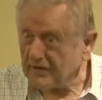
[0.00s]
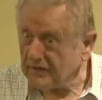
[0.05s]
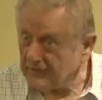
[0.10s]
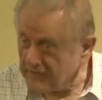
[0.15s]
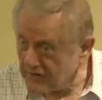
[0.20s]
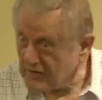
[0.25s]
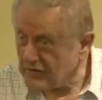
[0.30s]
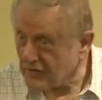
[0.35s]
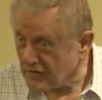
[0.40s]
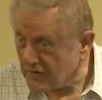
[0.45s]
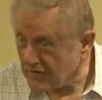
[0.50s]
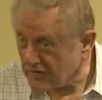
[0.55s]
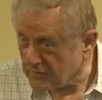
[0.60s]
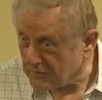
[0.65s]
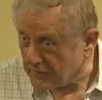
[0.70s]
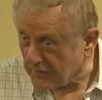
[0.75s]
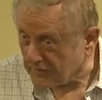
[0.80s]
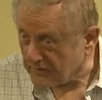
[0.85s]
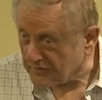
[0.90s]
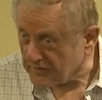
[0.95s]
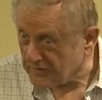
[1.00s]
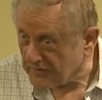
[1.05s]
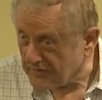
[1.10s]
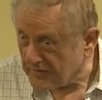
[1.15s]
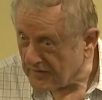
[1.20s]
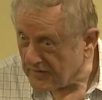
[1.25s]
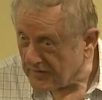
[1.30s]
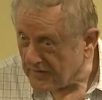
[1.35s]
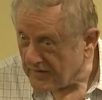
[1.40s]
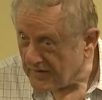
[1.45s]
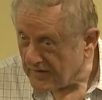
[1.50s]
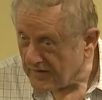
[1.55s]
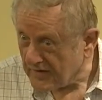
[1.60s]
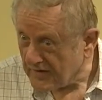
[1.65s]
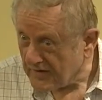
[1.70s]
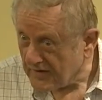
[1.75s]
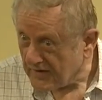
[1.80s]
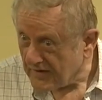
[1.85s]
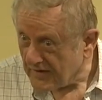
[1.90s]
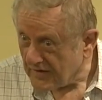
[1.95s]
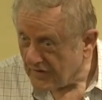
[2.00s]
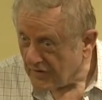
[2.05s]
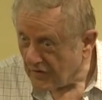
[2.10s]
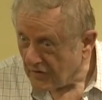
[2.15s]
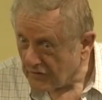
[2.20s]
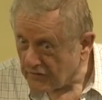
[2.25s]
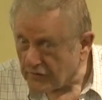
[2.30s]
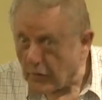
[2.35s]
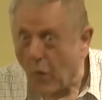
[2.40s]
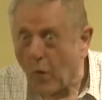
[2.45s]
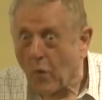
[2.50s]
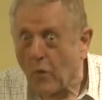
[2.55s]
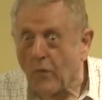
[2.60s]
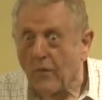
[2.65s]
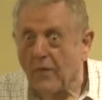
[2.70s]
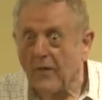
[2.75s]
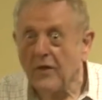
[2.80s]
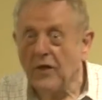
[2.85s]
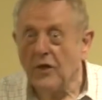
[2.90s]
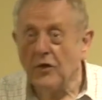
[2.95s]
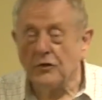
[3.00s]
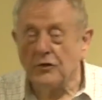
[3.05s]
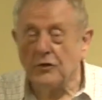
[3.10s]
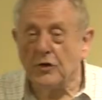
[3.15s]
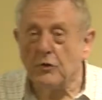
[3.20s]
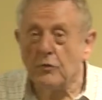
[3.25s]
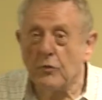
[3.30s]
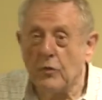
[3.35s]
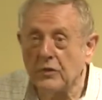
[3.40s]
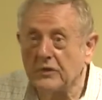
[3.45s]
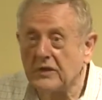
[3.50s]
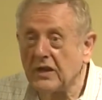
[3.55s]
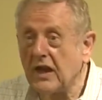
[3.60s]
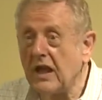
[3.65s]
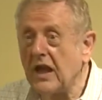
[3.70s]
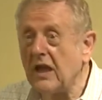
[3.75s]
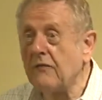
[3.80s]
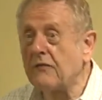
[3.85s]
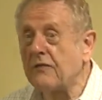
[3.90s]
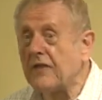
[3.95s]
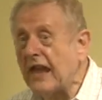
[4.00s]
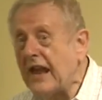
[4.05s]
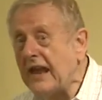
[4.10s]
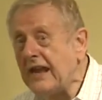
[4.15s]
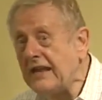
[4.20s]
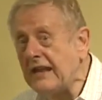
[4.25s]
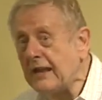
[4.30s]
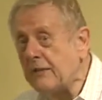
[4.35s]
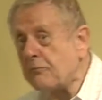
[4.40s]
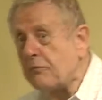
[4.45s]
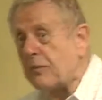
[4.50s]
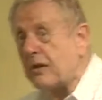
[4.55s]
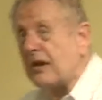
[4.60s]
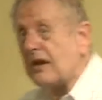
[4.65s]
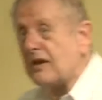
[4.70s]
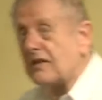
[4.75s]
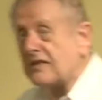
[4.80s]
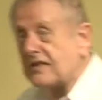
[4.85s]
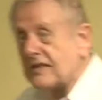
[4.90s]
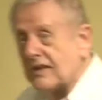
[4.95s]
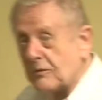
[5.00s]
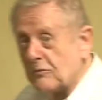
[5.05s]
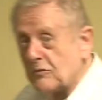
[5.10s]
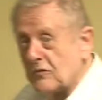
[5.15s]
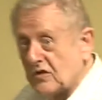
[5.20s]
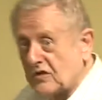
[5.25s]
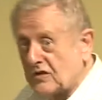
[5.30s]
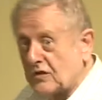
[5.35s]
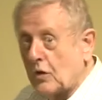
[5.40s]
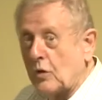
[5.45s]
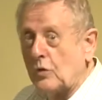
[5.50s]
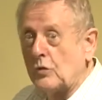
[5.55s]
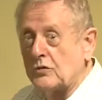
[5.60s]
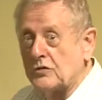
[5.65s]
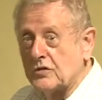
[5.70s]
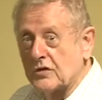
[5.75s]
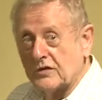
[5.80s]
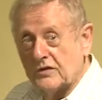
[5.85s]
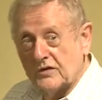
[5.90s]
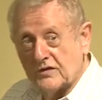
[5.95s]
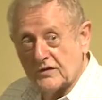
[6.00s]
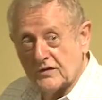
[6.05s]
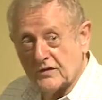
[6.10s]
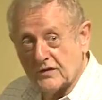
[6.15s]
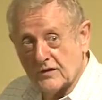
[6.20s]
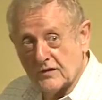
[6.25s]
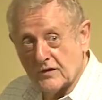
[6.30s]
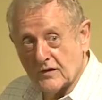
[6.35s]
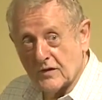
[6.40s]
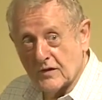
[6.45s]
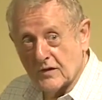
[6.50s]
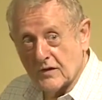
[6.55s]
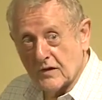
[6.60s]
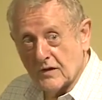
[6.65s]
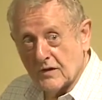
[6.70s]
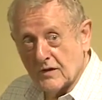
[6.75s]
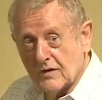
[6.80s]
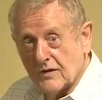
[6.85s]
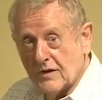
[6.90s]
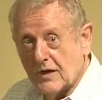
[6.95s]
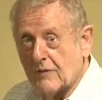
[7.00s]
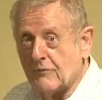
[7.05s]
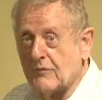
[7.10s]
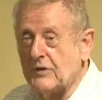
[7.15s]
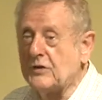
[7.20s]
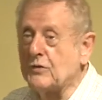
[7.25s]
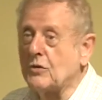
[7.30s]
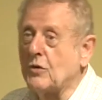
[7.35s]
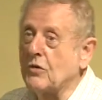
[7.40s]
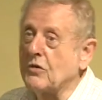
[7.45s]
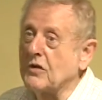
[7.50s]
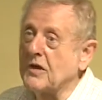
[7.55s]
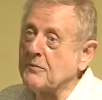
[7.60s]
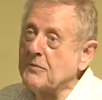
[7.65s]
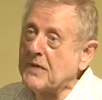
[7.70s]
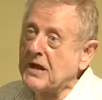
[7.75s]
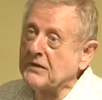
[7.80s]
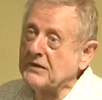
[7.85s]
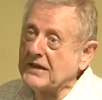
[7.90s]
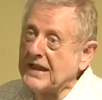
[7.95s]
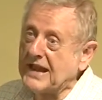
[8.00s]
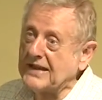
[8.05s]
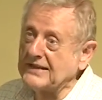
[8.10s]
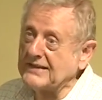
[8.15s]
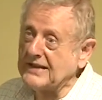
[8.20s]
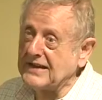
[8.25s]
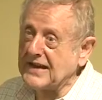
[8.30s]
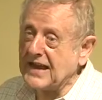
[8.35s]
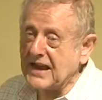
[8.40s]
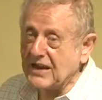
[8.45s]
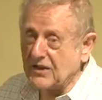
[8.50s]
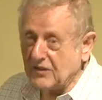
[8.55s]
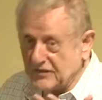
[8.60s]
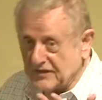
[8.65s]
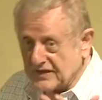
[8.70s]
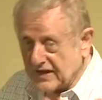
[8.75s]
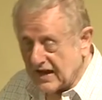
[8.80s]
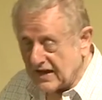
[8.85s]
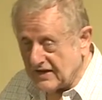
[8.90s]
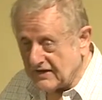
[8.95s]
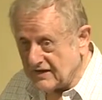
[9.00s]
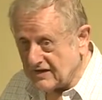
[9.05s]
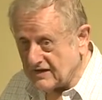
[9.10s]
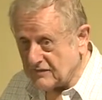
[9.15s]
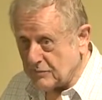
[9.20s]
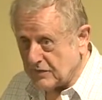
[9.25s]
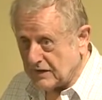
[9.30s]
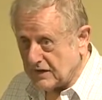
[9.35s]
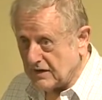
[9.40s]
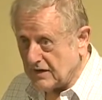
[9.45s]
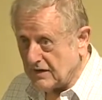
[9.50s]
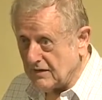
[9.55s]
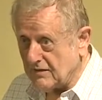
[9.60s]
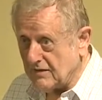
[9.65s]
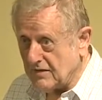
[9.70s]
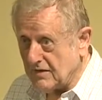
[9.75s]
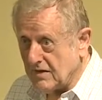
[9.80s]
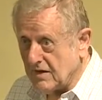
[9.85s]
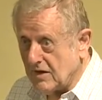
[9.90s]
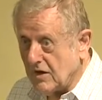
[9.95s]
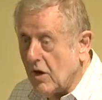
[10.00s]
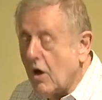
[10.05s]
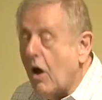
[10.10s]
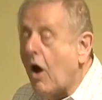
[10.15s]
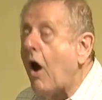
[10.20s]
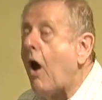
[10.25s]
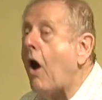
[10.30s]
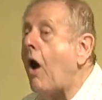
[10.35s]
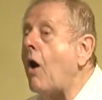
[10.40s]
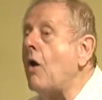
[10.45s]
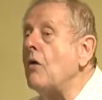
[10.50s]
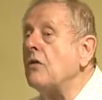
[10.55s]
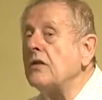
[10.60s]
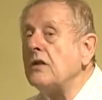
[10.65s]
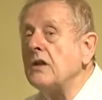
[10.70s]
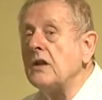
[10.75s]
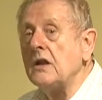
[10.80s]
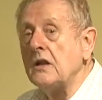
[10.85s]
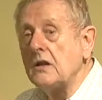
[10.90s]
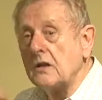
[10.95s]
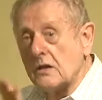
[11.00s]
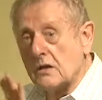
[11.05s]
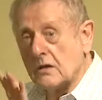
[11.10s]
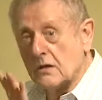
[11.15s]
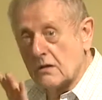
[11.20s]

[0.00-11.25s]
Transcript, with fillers: It's in the Gospels. Mm -hmm. So, you but would, if they that pierced him, the soldiers, and we're talking about and the nails and the spear, they're only.